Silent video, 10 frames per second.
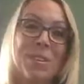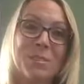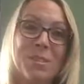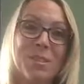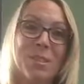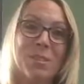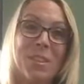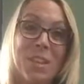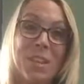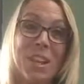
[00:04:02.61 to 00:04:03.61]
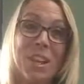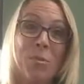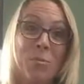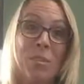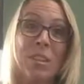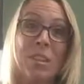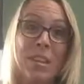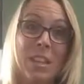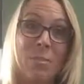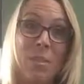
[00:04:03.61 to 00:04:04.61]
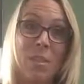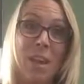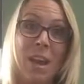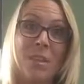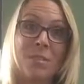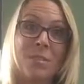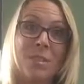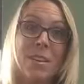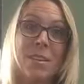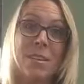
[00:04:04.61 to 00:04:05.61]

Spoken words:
especially when they're feeling like they want the house.